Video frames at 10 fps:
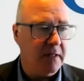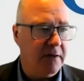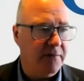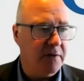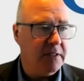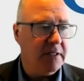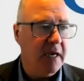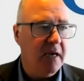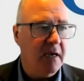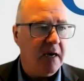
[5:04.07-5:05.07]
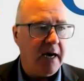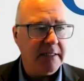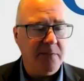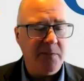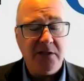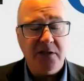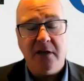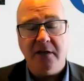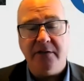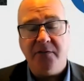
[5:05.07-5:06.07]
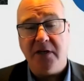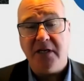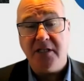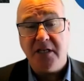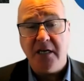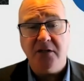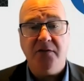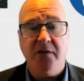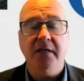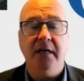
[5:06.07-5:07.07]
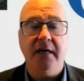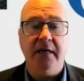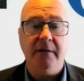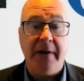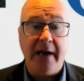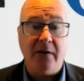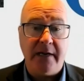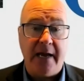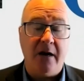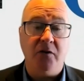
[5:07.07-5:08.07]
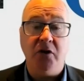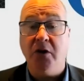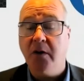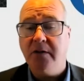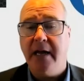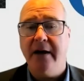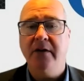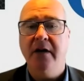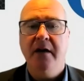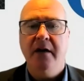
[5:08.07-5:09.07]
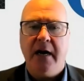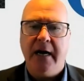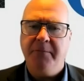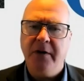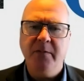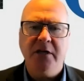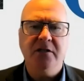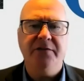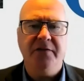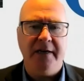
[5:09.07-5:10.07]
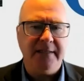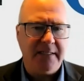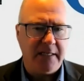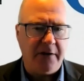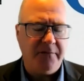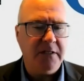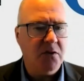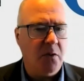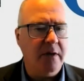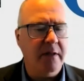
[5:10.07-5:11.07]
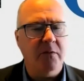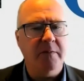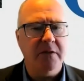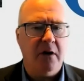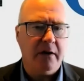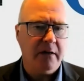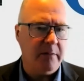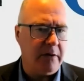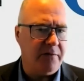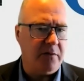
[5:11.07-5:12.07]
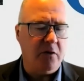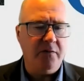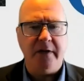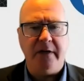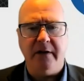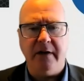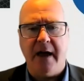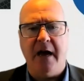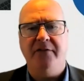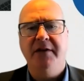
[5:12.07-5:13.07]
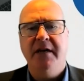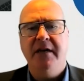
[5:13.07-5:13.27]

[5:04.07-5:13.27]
deliveries. As I mentioned on the foreign exchange front, uh, the pound down, euro down, uh, pretty much the flight to safety story that we've been talking about for over a year and a half.